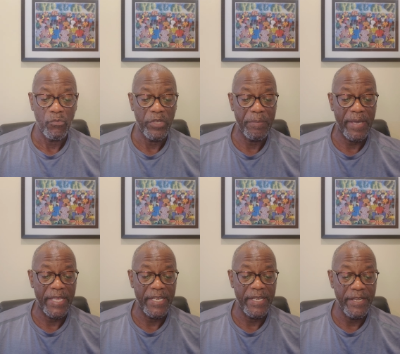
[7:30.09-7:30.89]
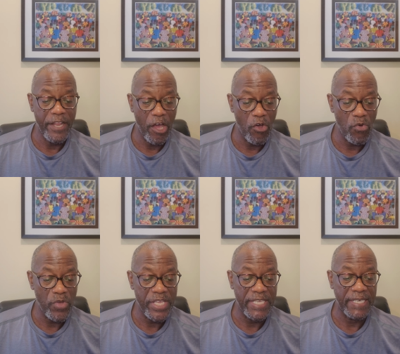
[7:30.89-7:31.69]
we may know
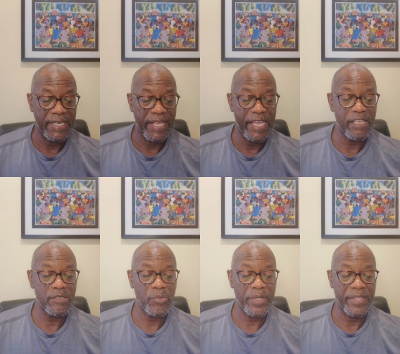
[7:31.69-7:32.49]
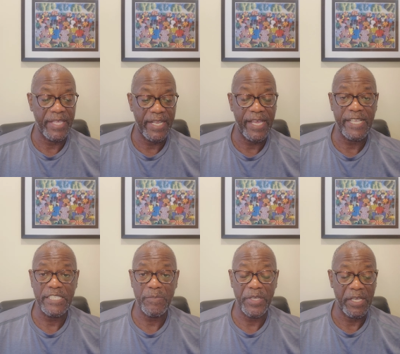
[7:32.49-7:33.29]
He lives within
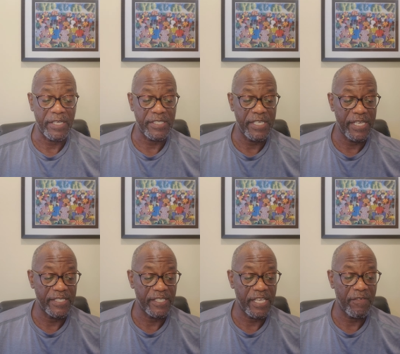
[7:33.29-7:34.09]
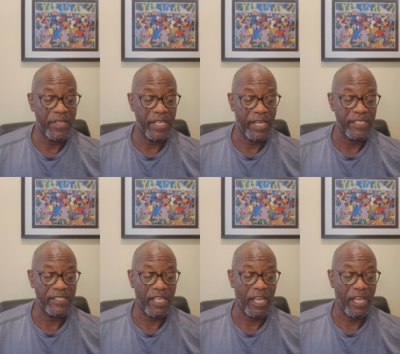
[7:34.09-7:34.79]
us because He has given us